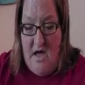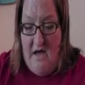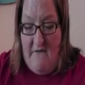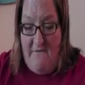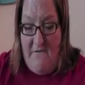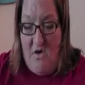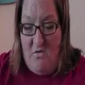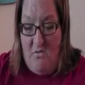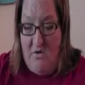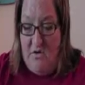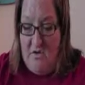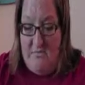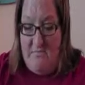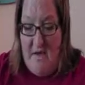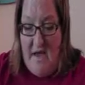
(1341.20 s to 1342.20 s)
I feel
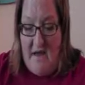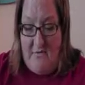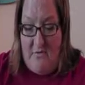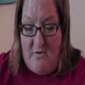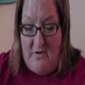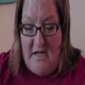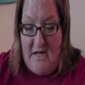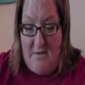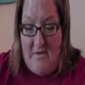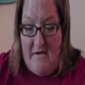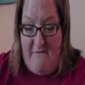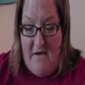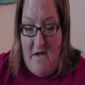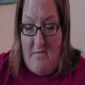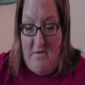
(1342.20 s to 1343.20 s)
really bad for letting my
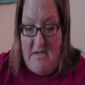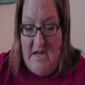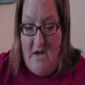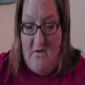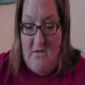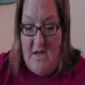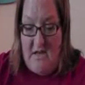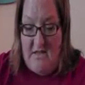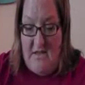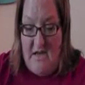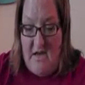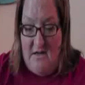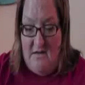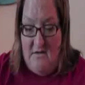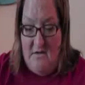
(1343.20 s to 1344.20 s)
family down like
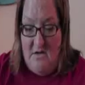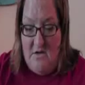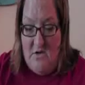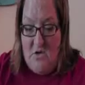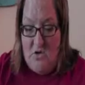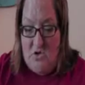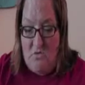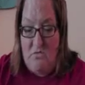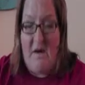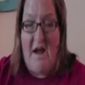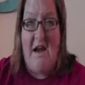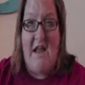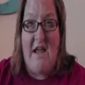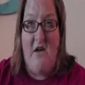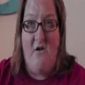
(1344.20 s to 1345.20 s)
that. So
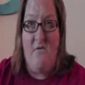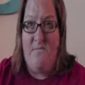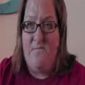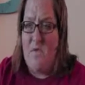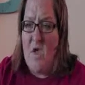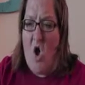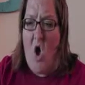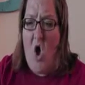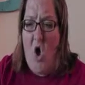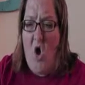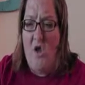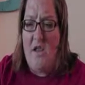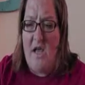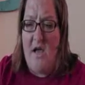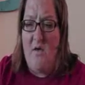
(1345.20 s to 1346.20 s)
right now,
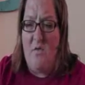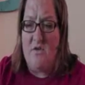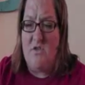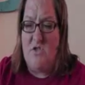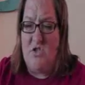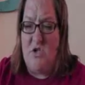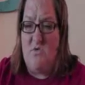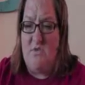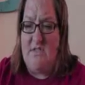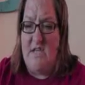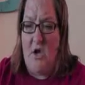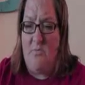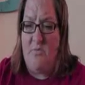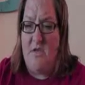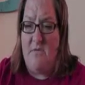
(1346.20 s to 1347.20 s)
all I want to do is
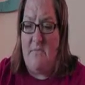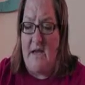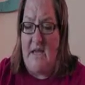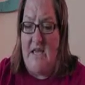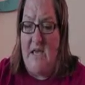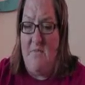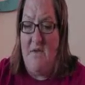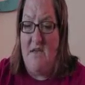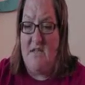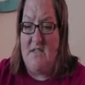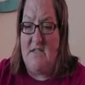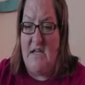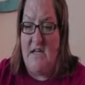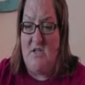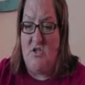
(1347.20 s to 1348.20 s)
help them by keeping a
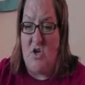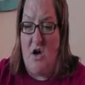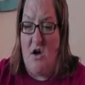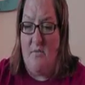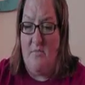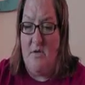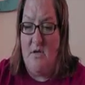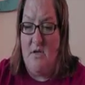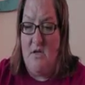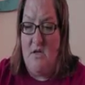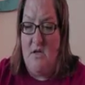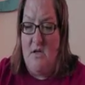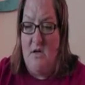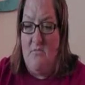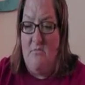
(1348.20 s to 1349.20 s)
steady job.
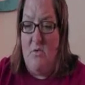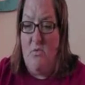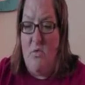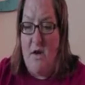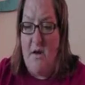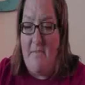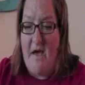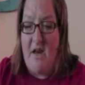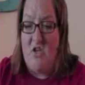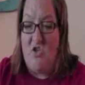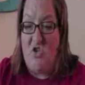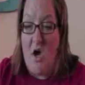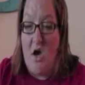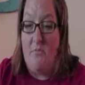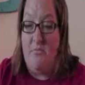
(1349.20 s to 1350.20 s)
But what about a
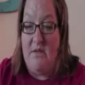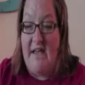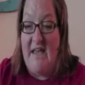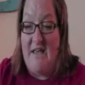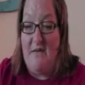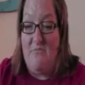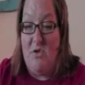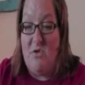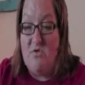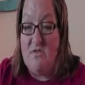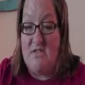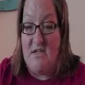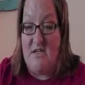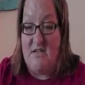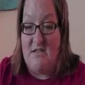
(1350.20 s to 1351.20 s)
job playing
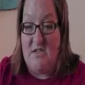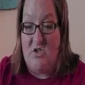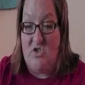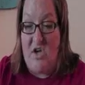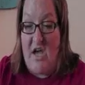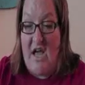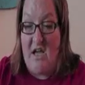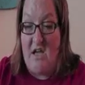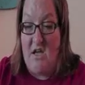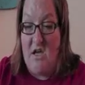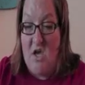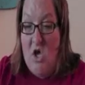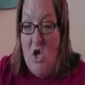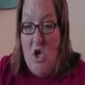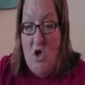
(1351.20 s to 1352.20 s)
music, said Jack.
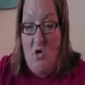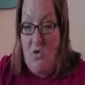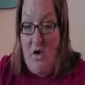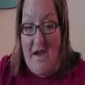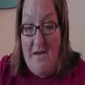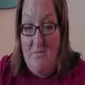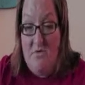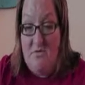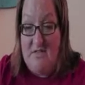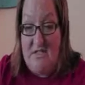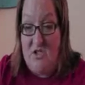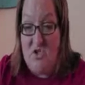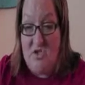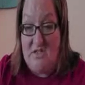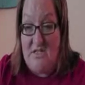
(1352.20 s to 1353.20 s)
Great
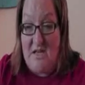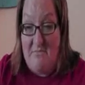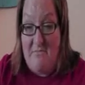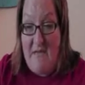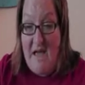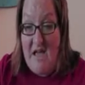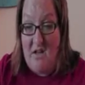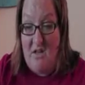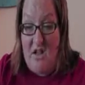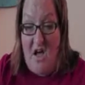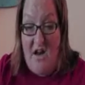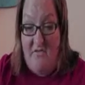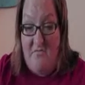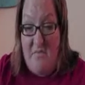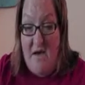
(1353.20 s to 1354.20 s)
musicians can make a
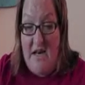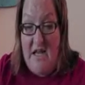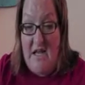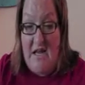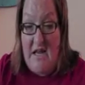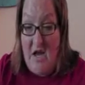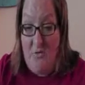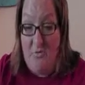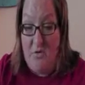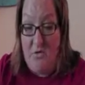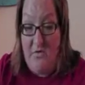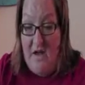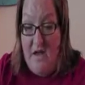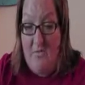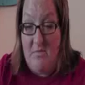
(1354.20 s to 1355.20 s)
lot of money and help their
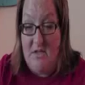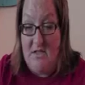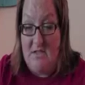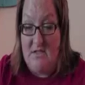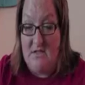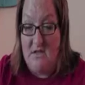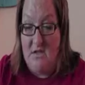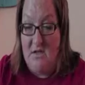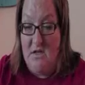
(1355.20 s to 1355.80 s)
families.